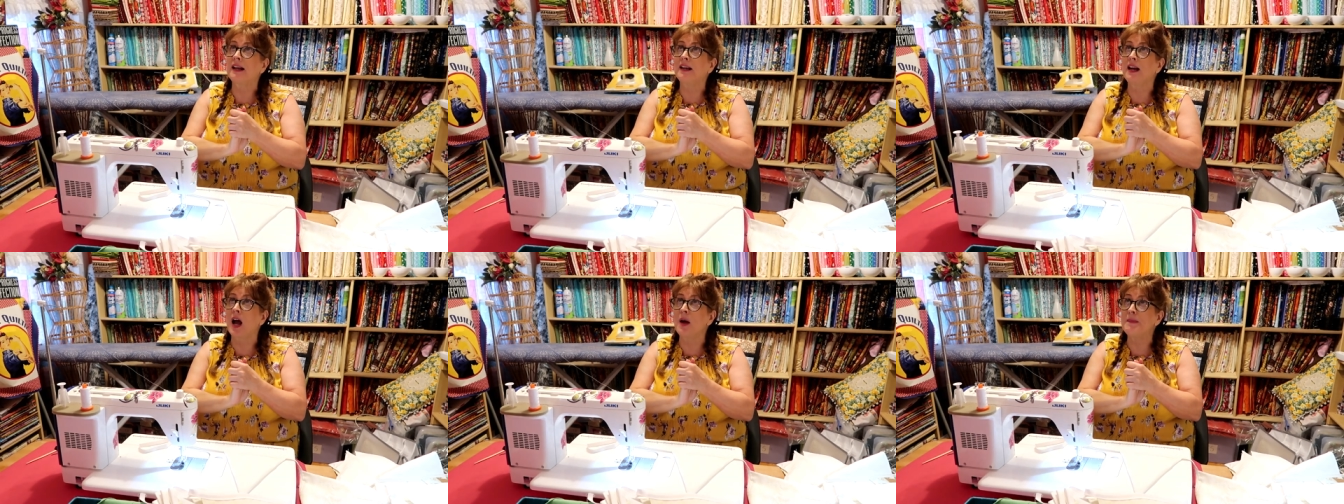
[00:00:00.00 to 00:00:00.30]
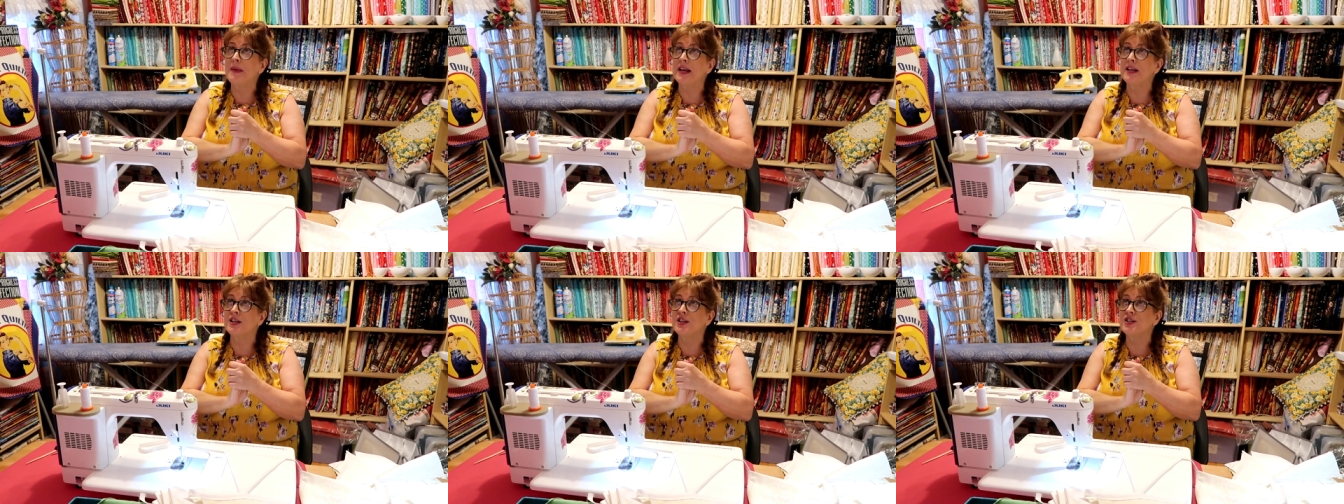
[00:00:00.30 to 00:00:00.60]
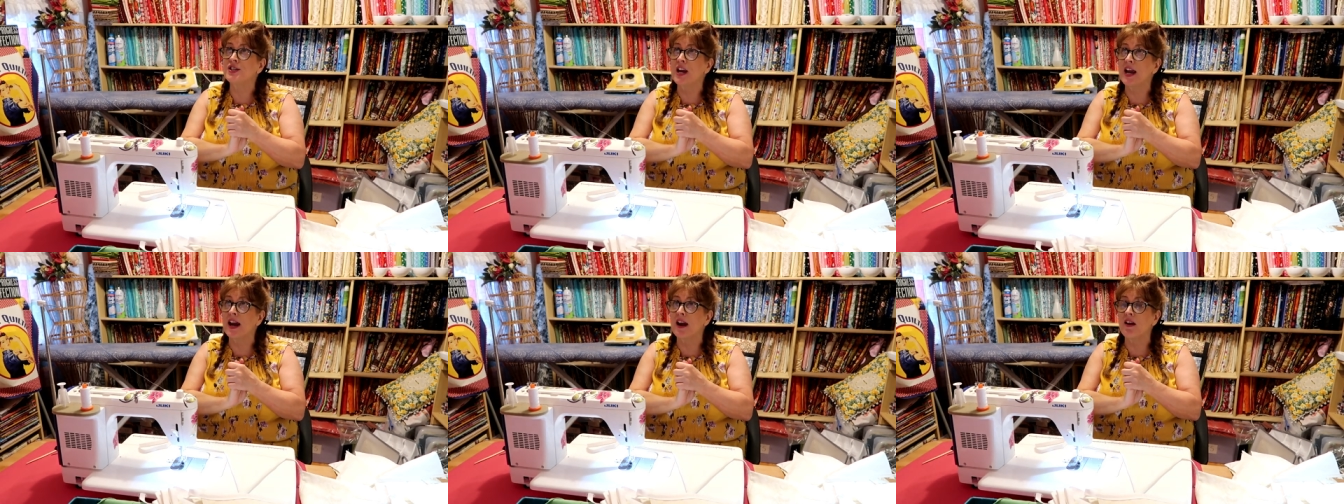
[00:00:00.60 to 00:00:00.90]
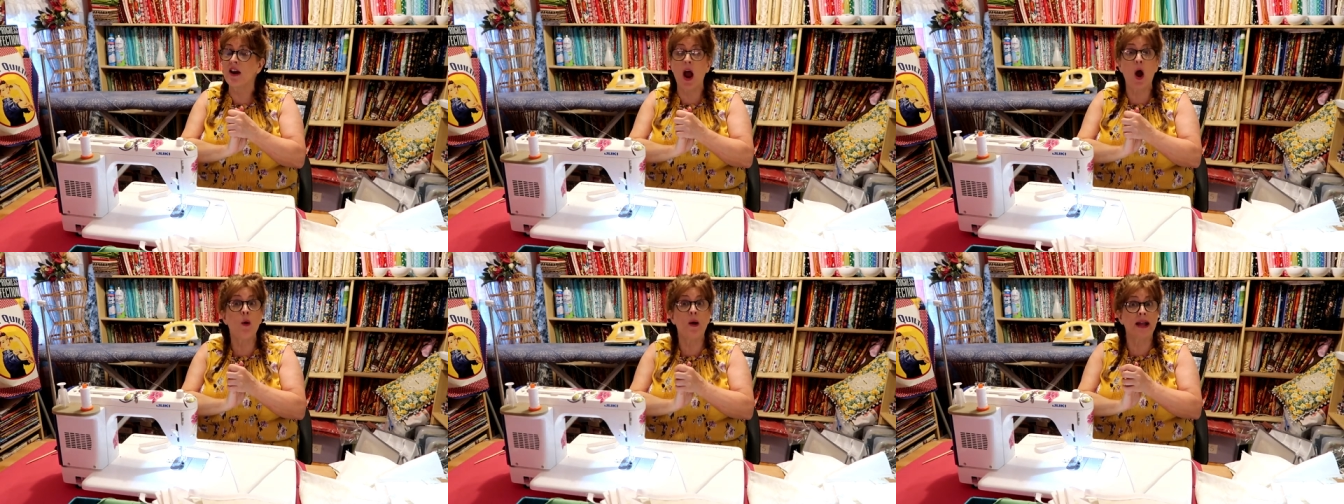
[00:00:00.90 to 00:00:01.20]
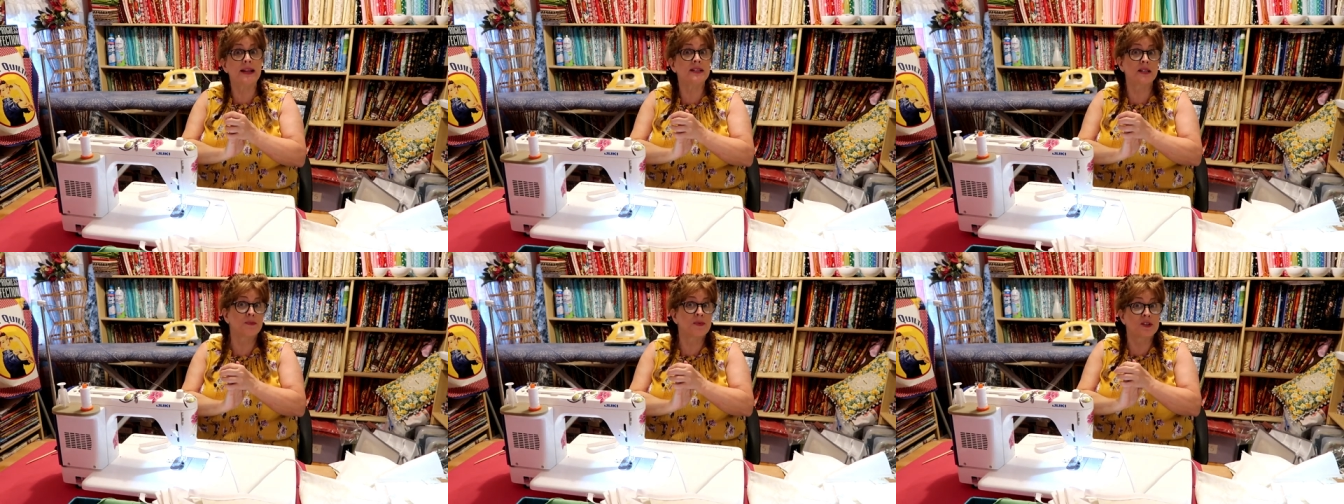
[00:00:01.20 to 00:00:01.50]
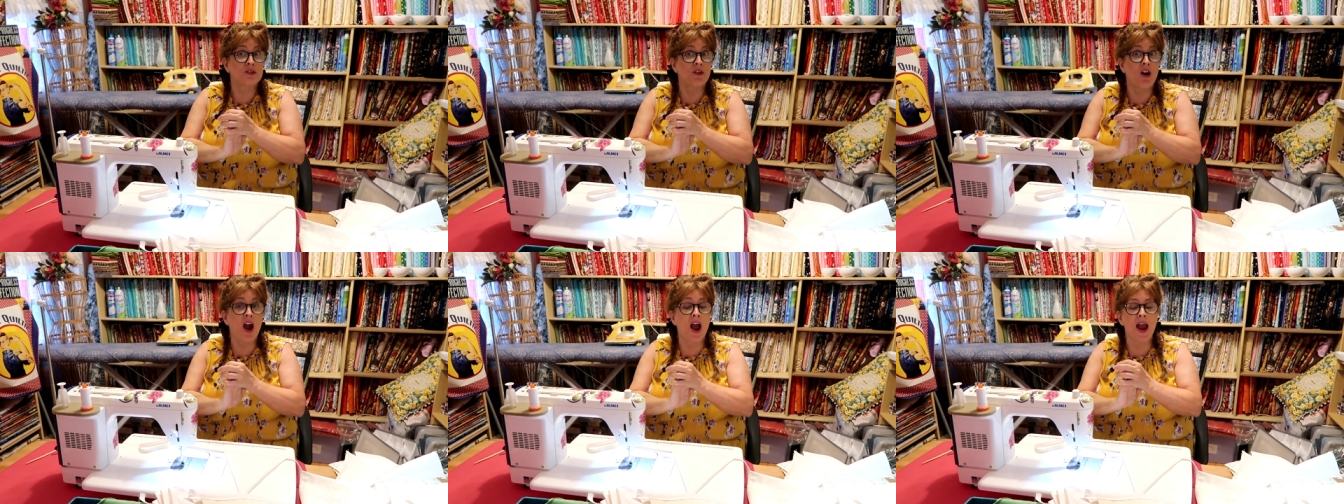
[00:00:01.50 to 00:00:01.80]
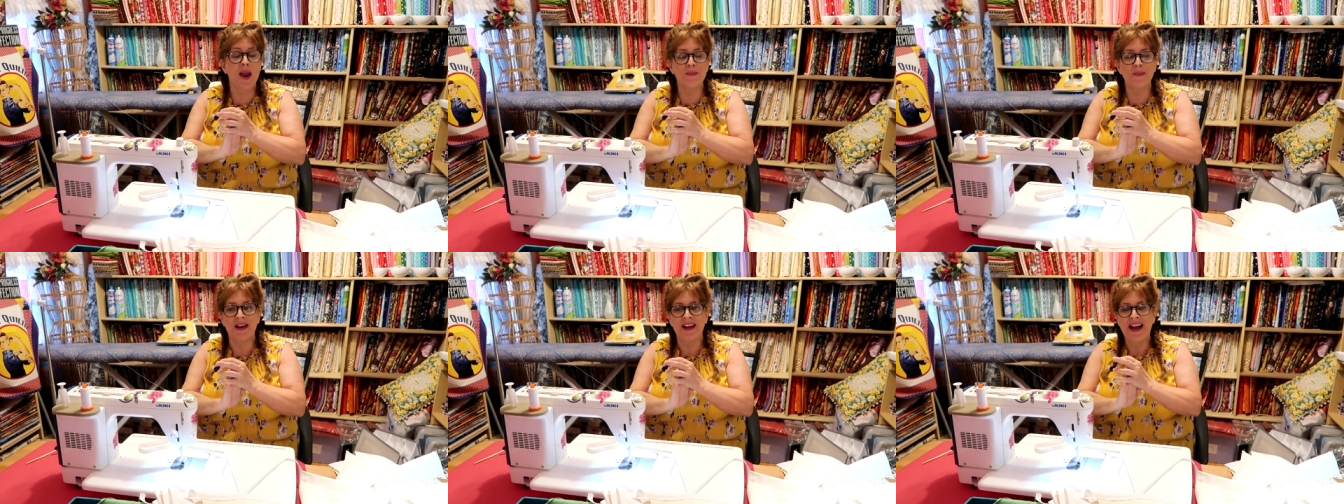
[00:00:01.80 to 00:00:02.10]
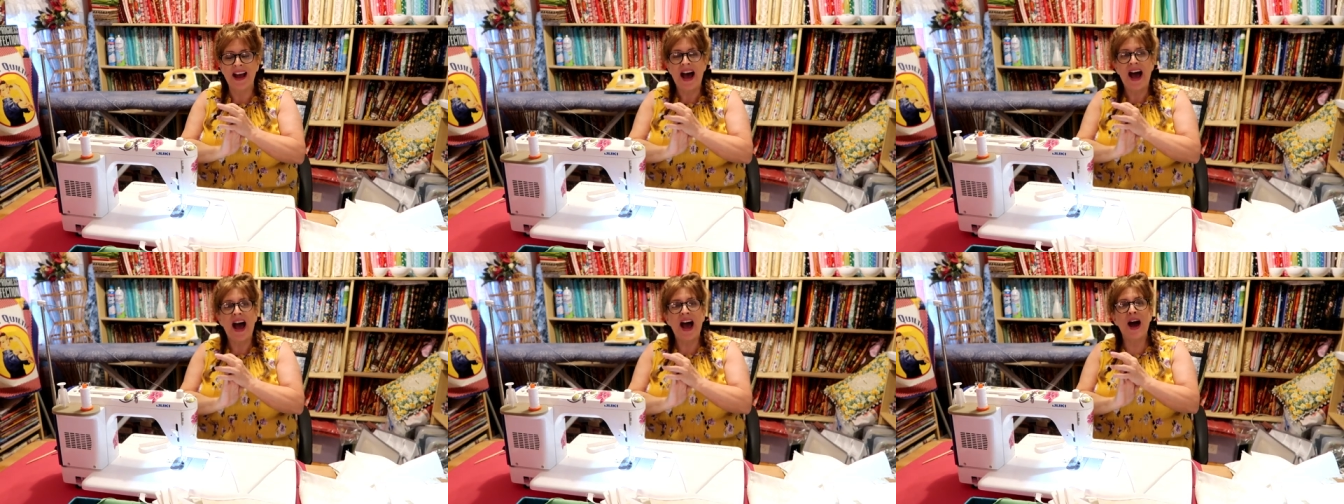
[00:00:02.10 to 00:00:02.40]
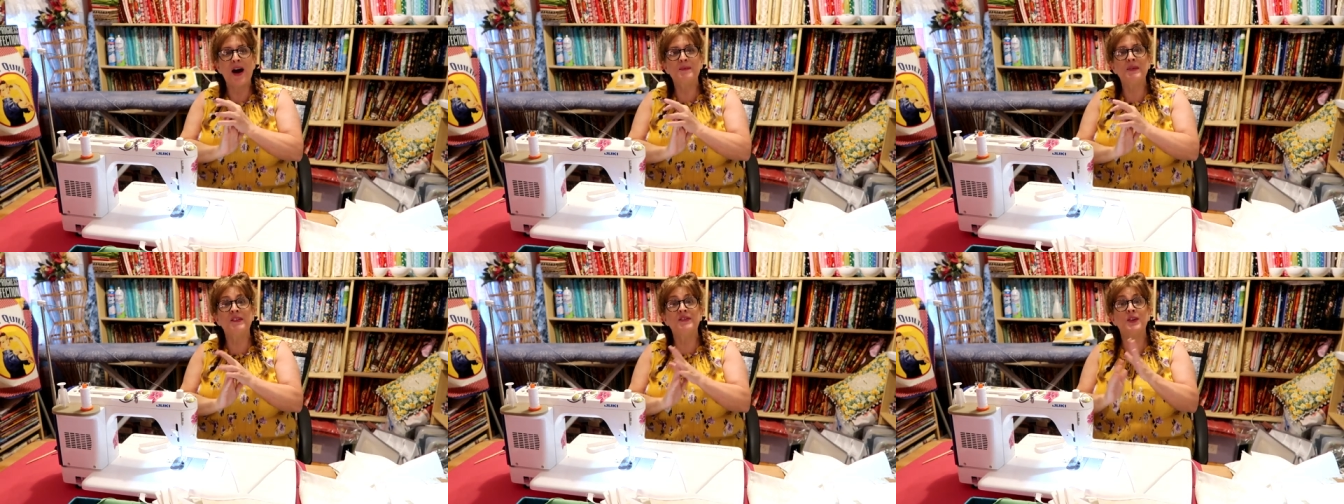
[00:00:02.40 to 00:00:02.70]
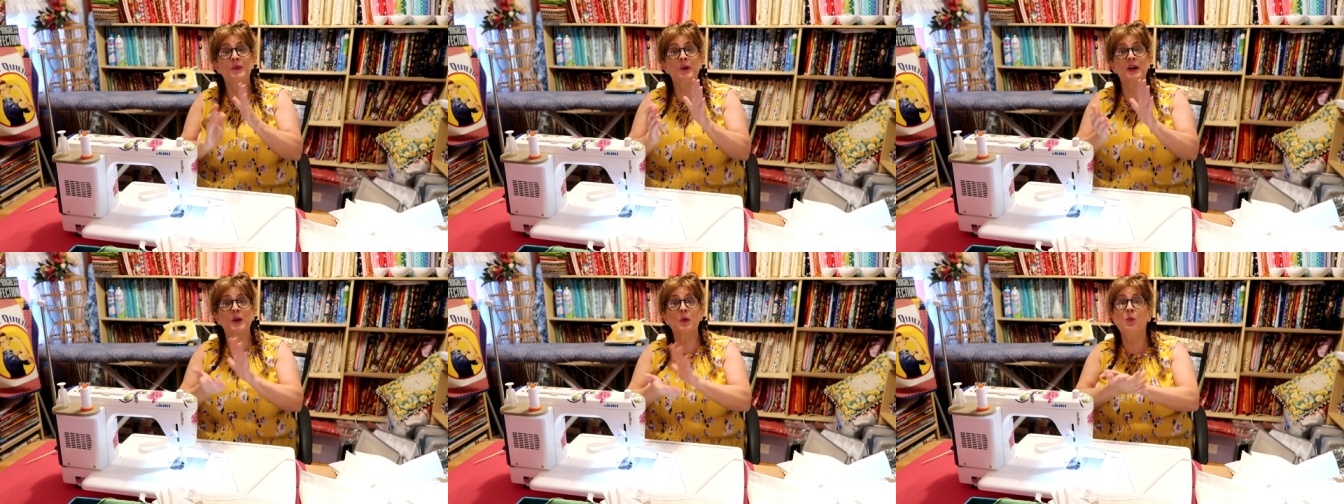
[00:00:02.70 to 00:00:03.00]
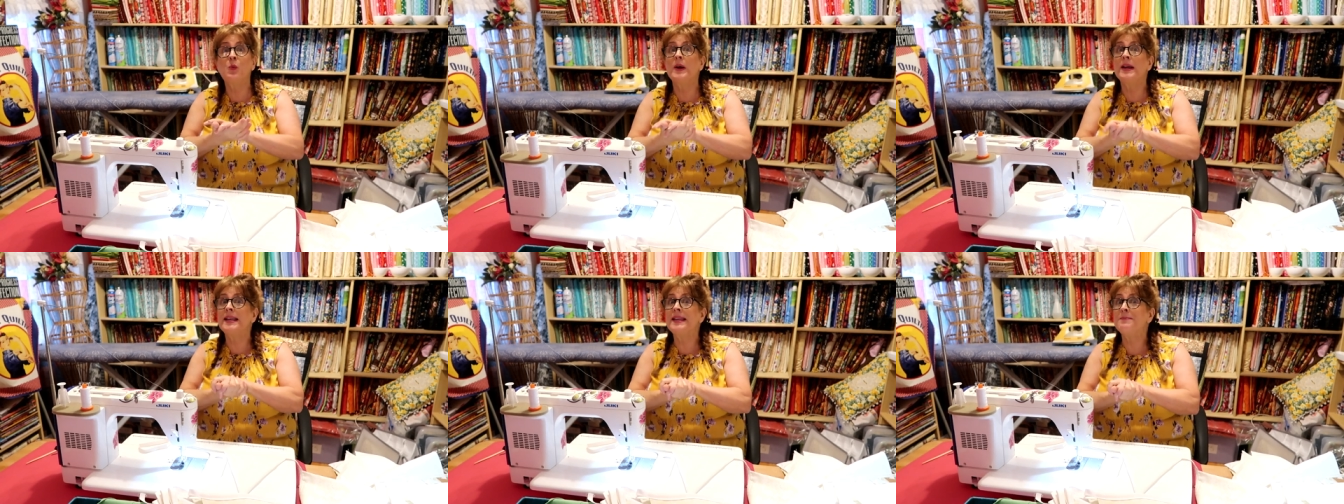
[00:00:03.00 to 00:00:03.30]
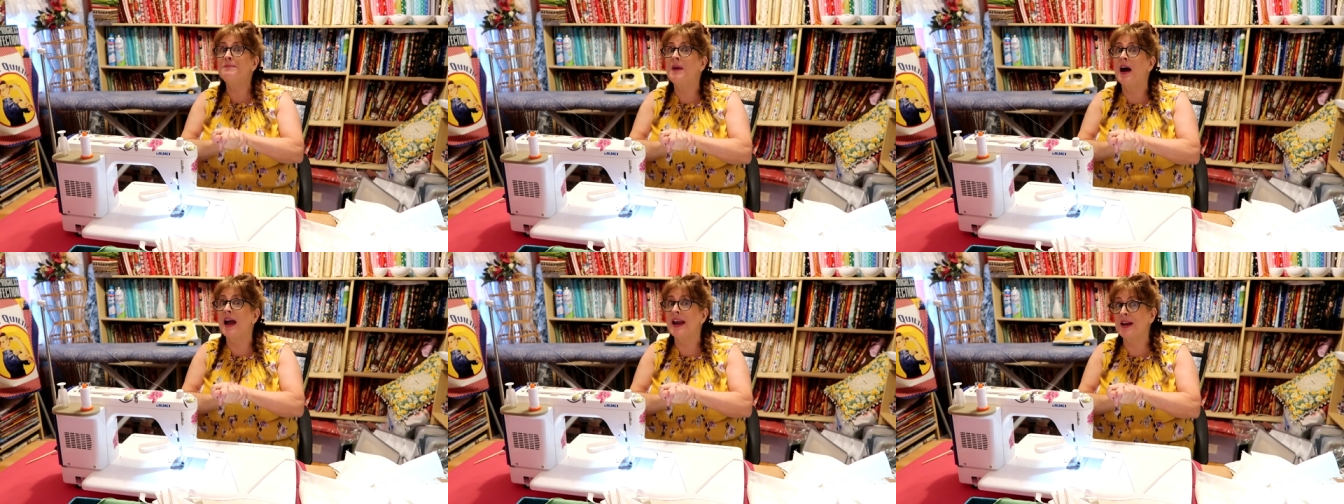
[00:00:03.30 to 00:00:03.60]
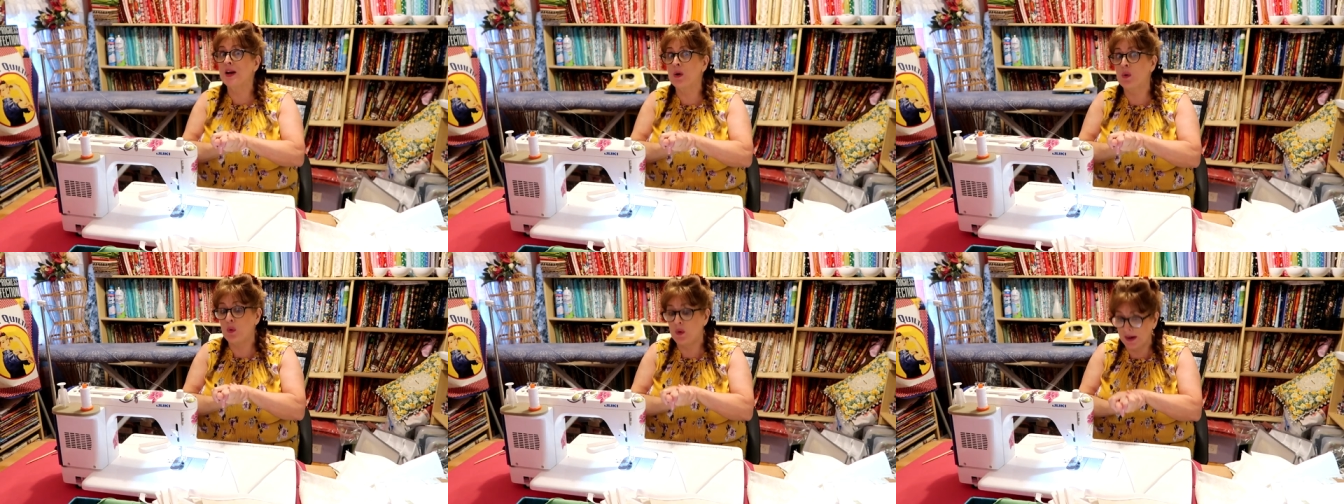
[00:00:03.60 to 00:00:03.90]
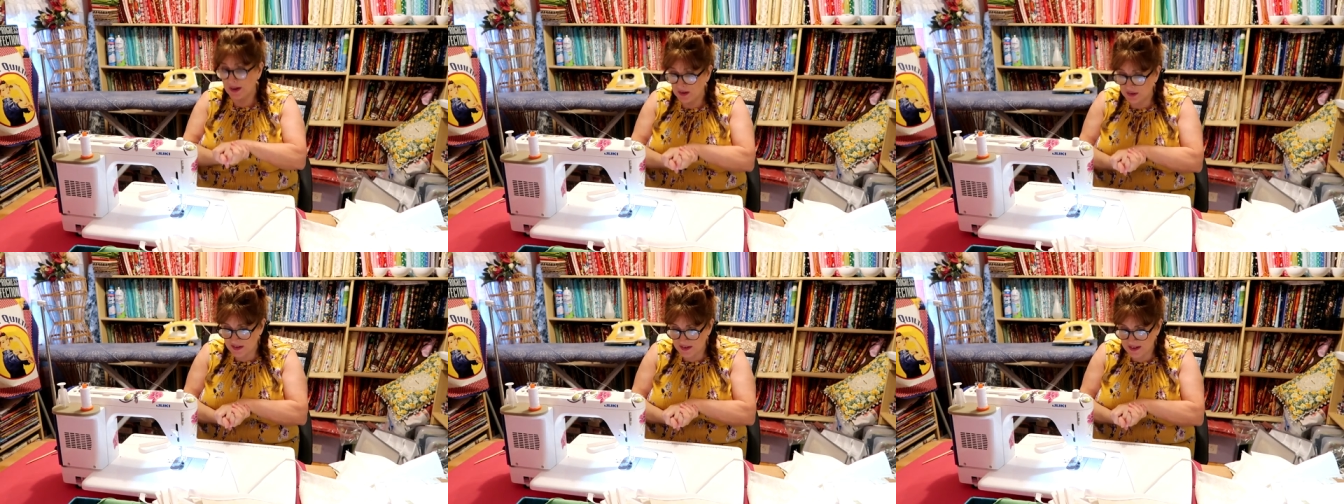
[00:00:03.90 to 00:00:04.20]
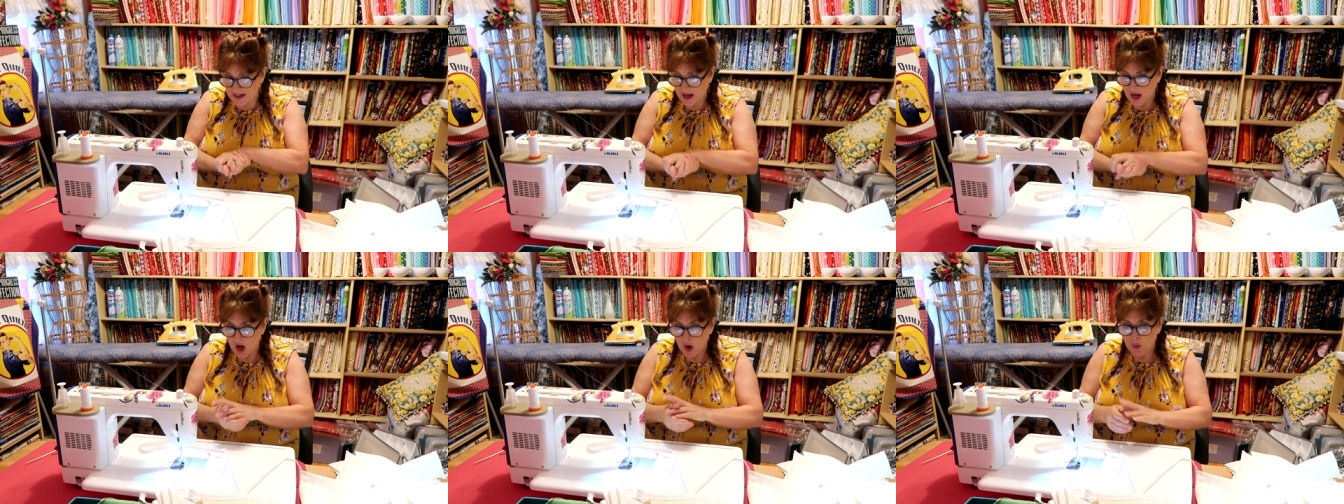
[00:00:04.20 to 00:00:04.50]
comment, share, oh, and subscribe um, if you want to win my quilts.